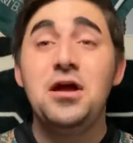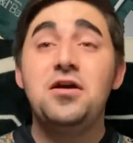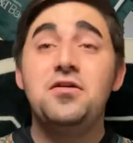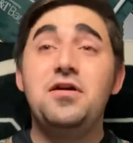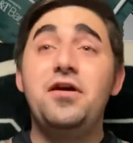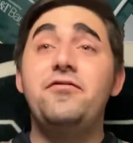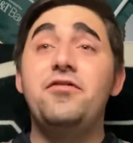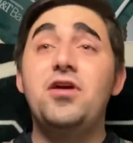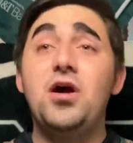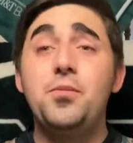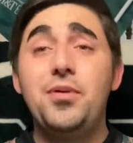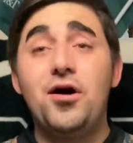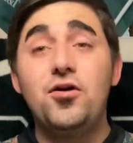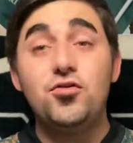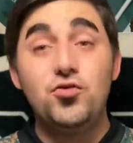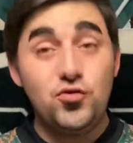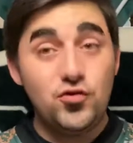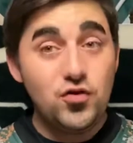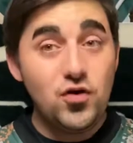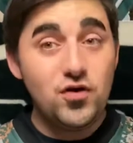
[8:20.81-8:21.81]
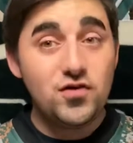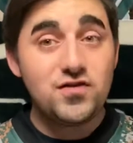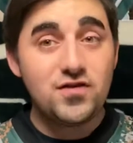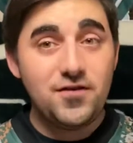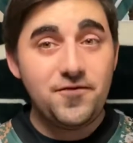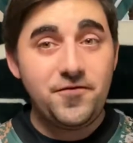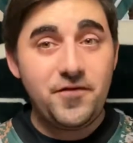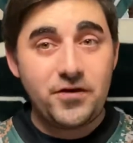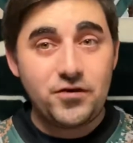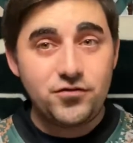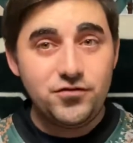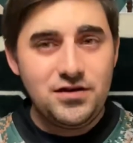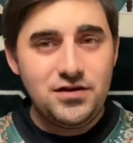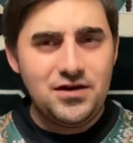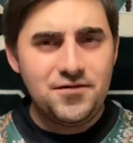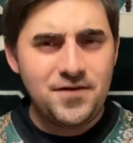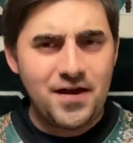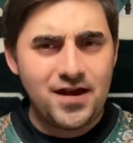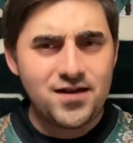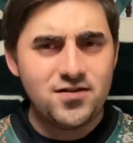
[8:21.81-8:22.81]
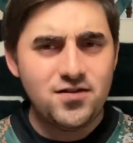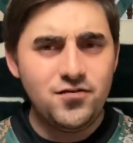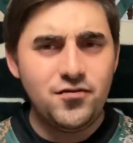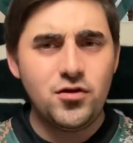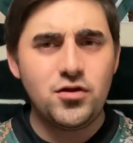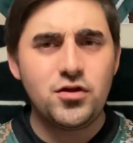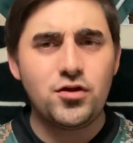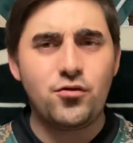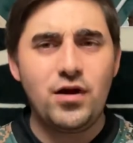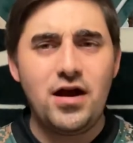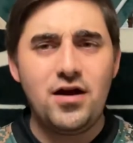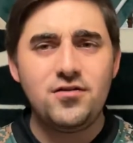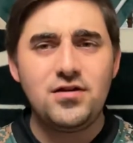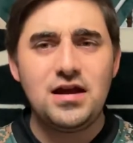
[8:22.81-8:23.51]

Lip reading: Le'Veon Bell, who looked fairly effective on the ground,